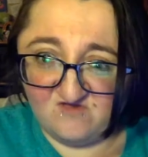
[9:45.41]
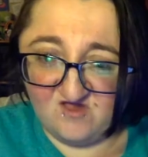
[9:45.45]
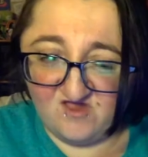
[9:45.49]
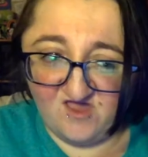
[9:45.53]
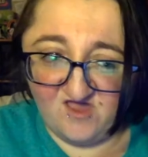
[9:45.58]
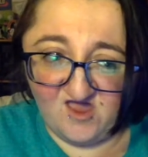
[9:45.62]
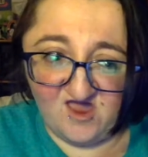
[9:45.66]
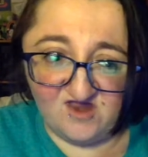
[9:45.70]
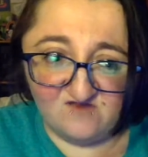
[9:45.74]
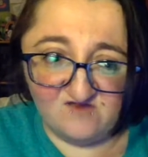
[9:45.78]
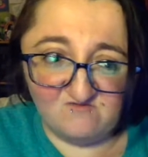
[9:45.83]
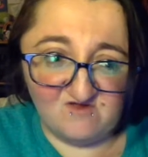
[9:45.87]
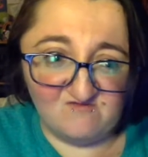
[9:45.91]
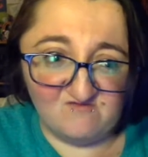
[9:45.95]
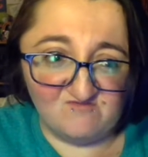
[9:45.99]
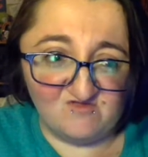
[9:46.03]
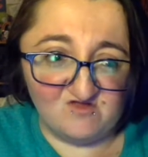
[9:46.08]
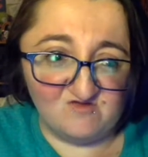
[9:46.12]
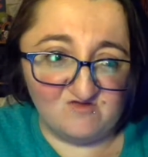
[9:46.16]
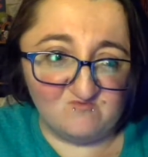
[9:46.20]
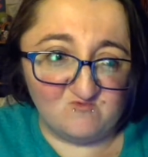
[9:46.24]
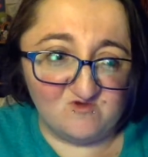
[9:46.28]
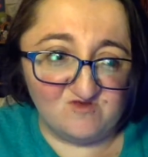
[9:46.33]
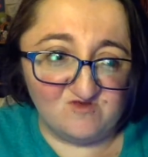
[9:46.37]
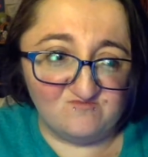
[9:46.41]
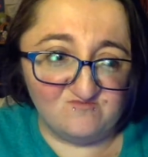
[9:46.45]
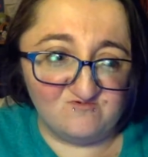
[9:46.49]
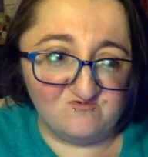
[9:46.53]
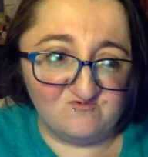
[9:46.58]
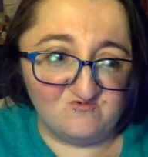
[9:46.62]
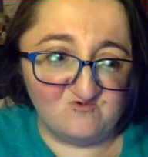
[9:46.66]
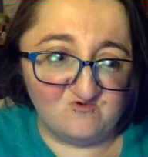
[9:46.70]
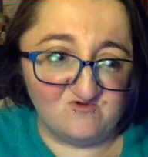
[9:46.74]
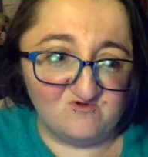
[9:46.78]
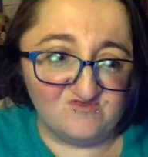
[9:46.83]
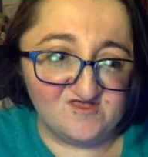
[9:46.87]
I had a Revlon one
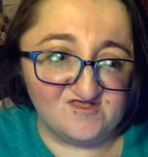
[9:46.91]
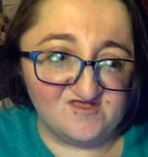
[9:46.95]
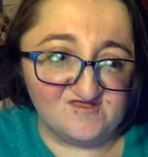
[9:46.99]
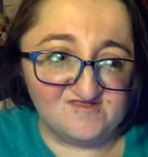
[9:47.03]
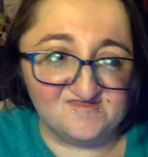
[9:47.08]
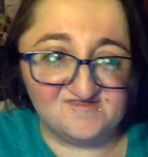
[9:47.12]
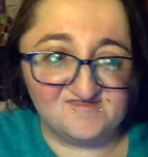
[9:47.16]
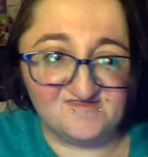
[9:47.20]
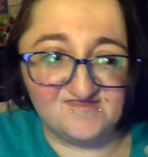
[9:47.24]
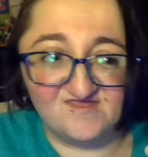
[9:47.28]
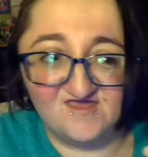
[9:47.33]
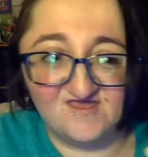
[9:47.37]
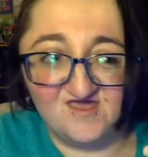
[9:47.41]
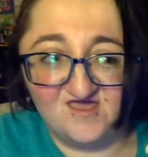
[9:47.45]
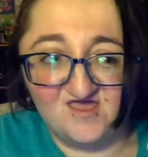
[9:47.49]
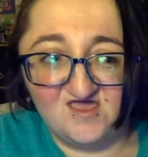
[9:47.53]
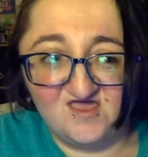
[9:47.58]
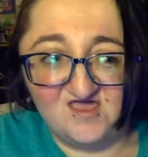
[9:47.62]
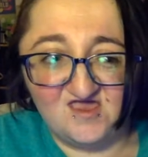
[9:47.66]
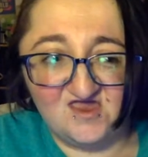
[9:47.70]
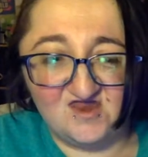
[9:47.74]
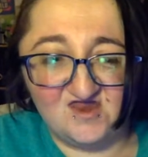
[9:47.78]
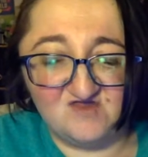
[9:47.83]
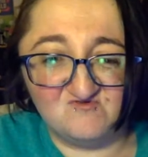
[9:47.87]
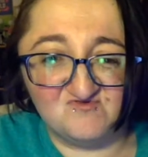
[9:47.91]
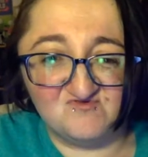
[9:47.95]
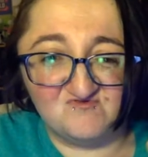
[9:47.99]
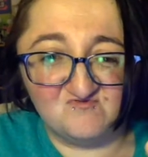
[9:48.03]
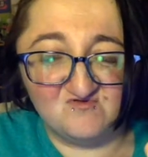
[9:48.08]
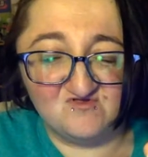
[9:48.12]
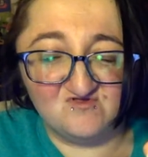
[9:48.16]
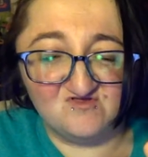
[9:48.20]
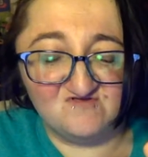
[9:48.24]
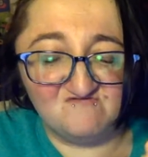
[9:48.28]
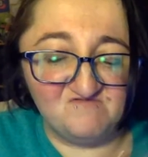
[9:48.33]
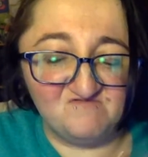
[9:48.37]
before this, and it was
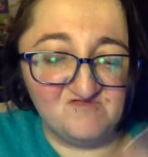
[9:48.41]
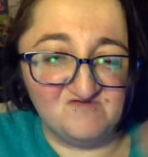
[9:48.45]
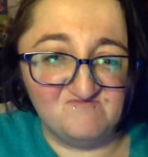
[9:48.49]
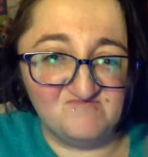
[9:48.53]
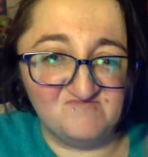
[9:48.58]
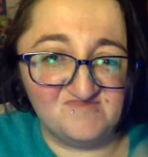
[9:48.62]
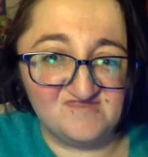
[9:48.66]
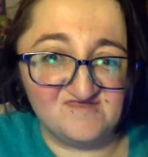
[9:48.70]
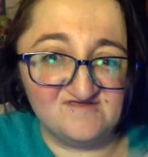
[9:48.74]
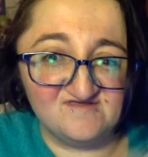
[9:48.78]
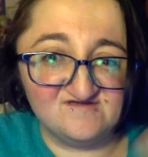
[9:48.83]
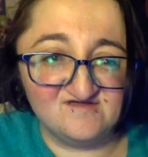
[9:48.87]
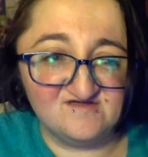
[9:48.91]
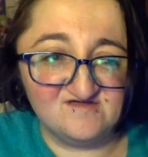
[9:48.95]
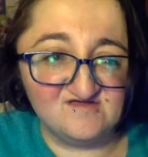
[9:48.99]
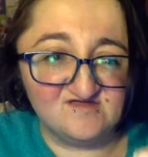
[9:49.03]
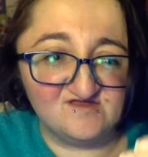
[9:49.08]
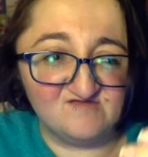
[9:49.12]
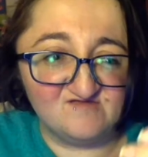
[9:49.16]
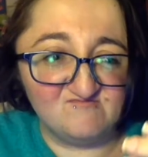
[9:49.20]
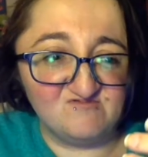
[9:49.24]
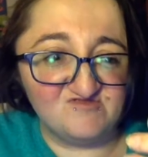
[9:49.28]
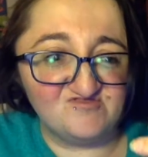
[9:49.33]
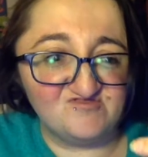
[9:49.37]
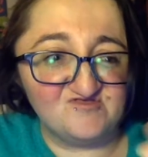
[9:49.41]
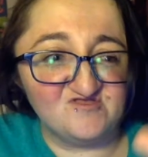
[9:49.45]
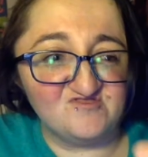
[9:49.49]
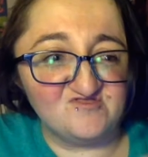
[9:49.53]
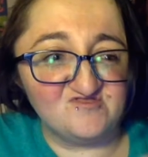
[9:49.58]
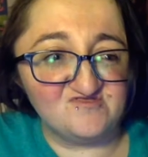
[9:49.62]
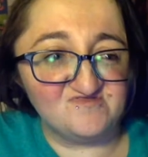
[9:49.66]
really flimsy and everything.